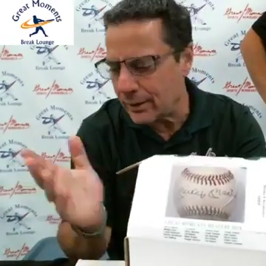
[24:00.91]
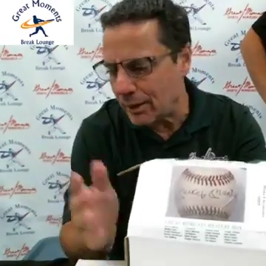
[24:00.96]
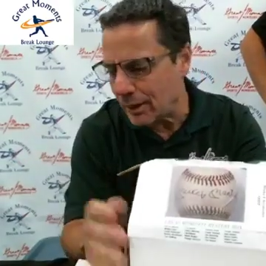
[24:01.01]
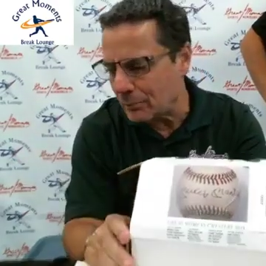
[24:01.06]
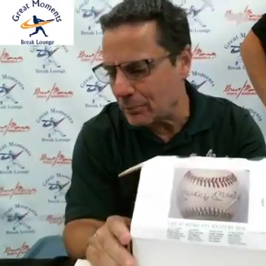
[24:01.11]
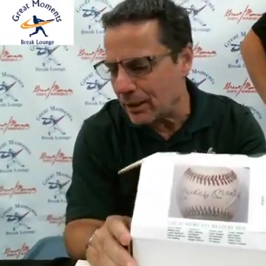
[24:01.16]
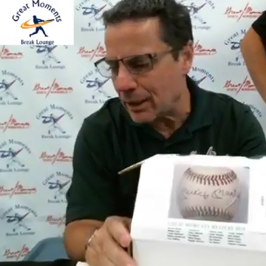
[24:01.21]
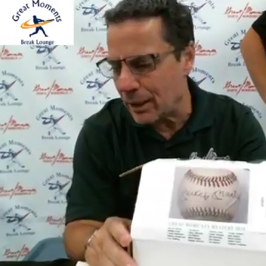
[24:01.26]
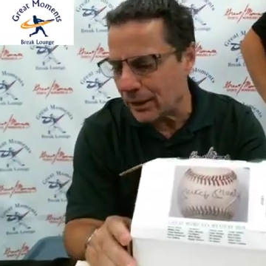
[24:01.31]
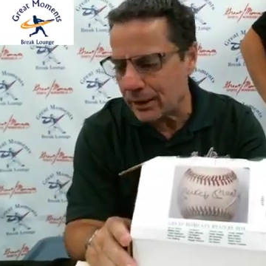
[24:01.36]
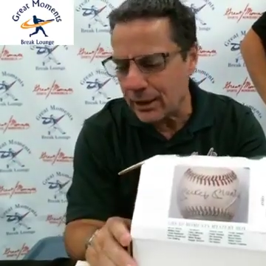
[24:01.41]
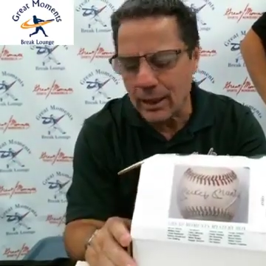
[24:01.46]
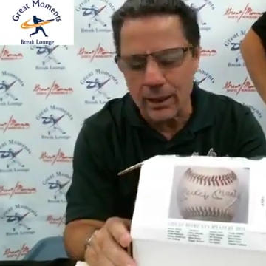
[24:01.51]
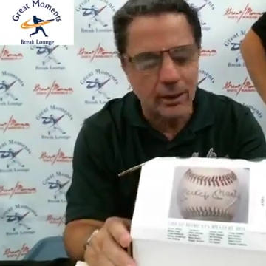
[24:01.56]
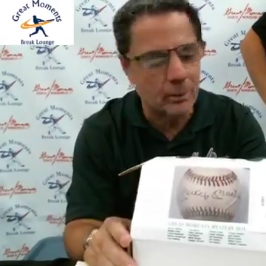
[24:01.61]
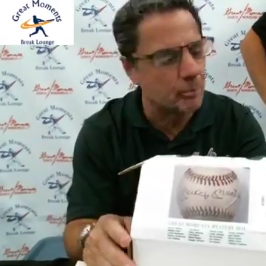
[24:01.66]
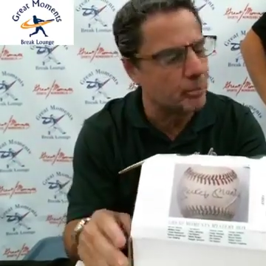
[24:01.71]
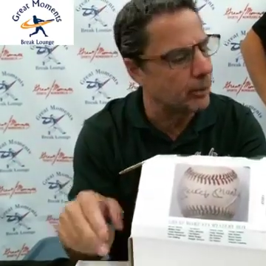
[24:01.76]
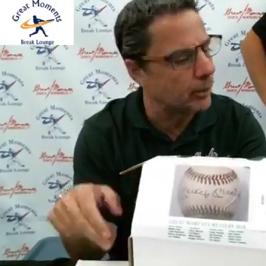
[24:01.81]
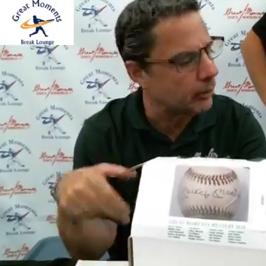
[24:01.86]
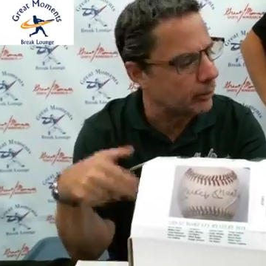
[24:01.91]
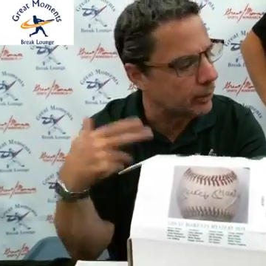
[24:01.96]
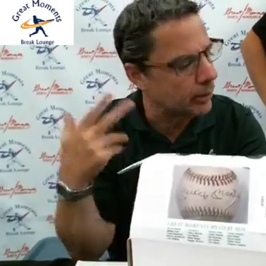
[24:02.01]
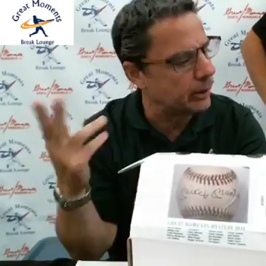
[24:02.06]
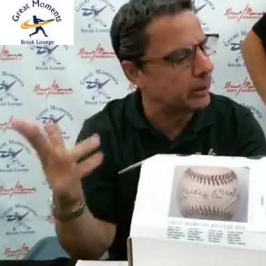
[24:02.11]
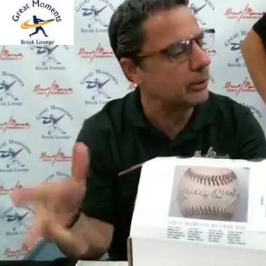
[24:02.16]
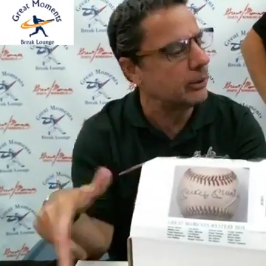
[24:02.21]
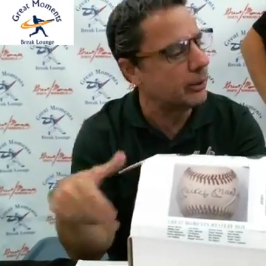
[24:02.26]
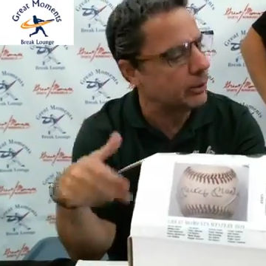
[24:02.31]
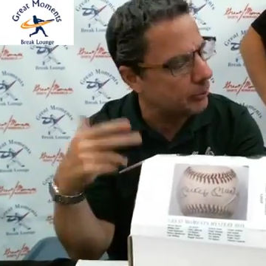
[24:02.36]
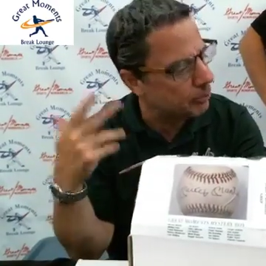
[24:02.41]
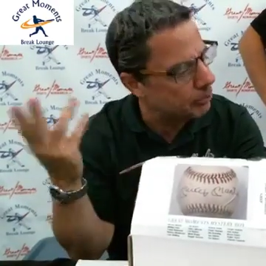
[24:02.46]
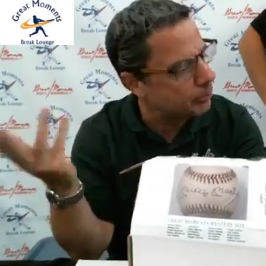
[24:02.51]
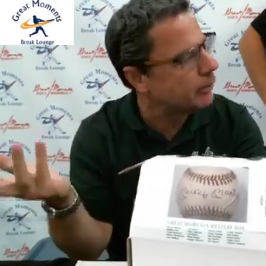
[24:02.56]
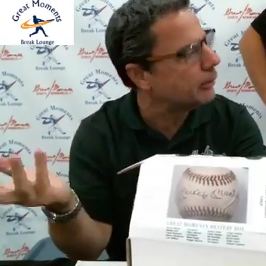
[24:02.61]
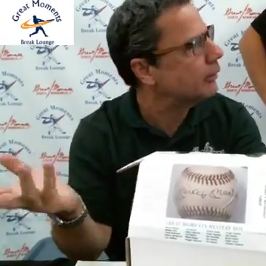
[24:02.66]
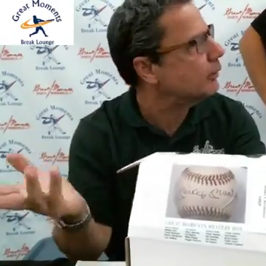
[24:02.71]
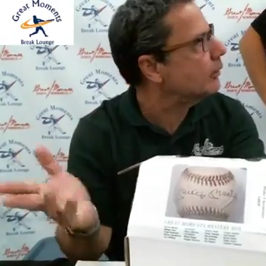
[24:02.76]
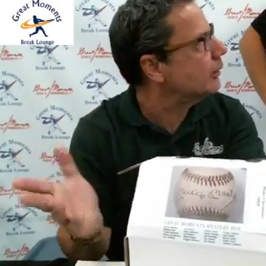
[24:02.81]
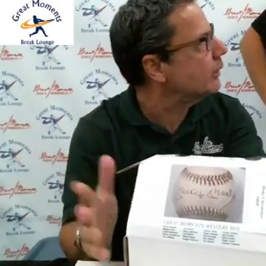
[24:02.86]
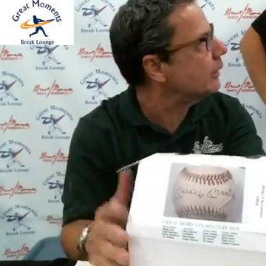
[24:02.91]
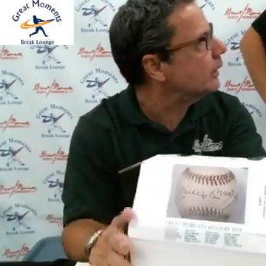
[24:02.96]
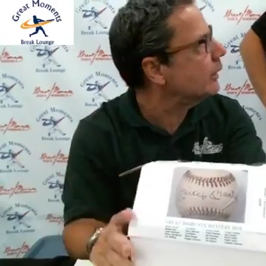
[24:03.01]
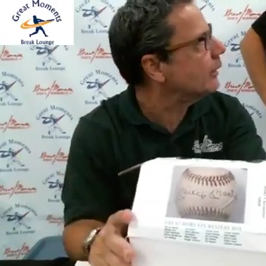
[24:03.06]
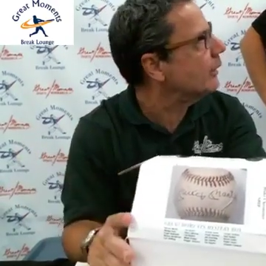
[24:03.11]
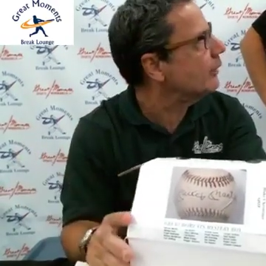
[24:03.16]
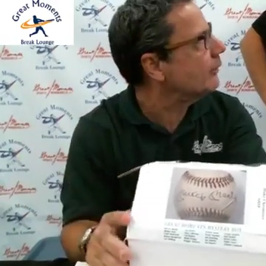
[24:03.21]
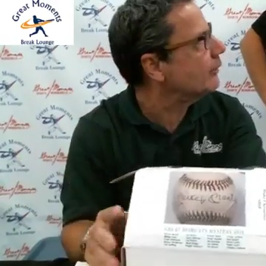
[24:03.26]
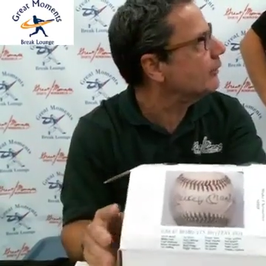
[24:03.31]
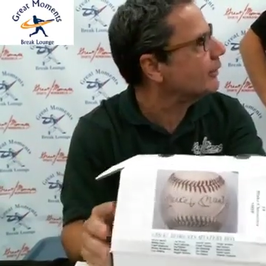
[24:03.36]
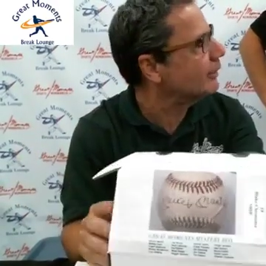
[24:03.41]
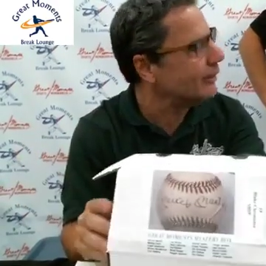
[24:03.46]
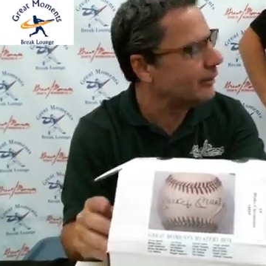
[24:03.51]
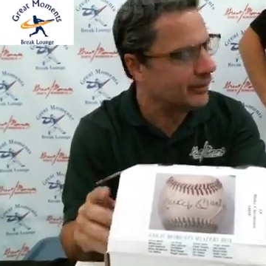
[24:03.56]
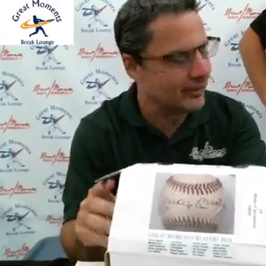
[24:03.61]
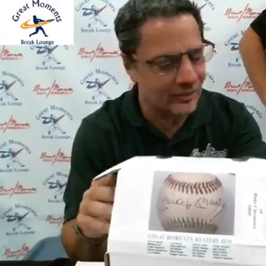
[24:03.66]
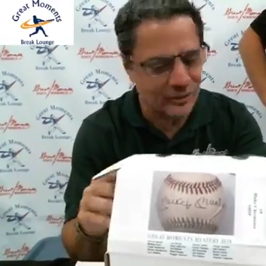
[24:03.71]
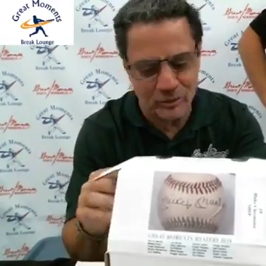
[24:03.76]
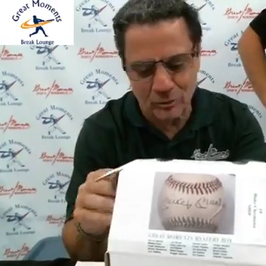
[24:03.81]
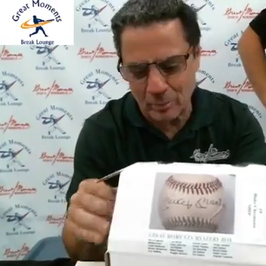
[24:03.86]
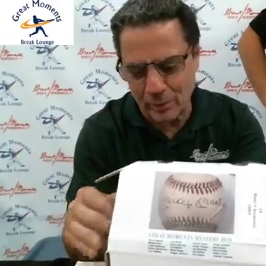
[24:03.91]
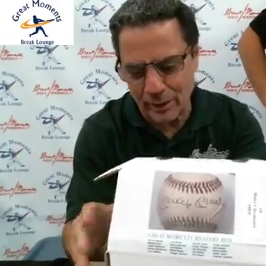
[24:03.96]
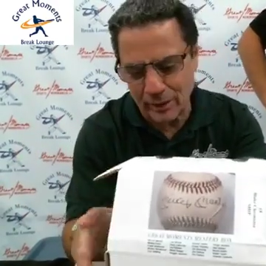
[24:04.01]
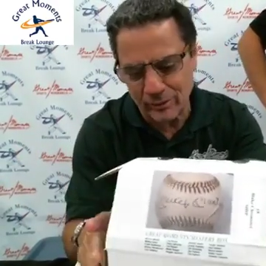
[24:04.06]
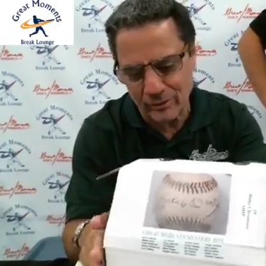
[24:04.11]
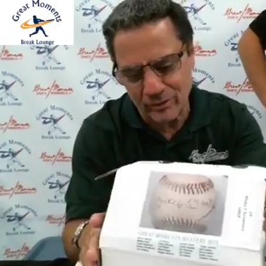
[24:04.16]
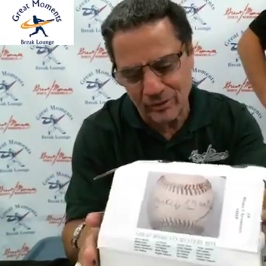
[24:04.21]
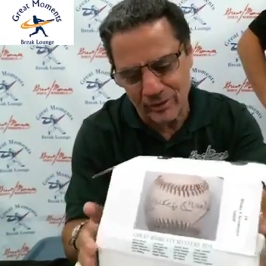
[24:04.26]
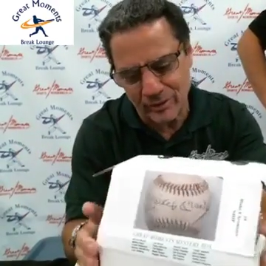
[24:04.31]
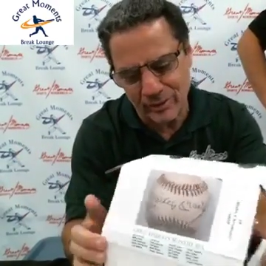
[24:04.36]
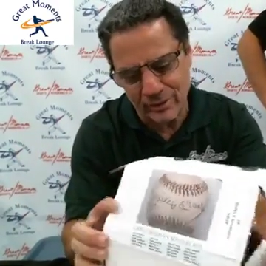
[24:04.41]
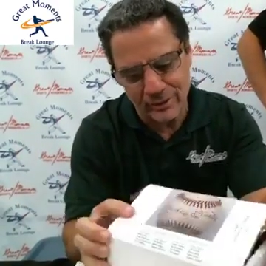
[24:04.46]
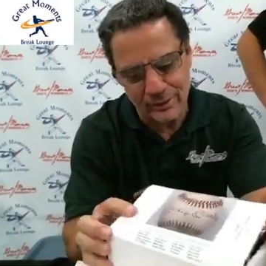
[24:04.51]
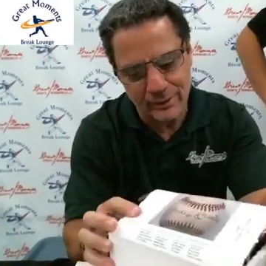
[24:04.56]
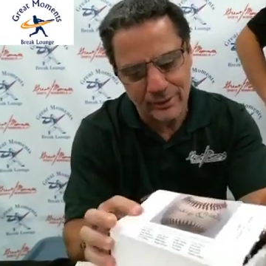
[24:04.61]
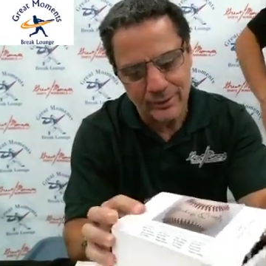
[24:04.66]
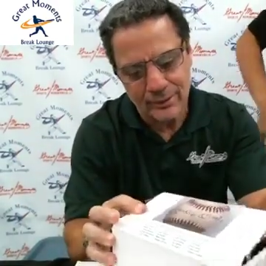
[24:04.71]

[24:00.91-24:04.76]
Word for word: I mean I kind of build it and build, you know, and the suspense yeah. and.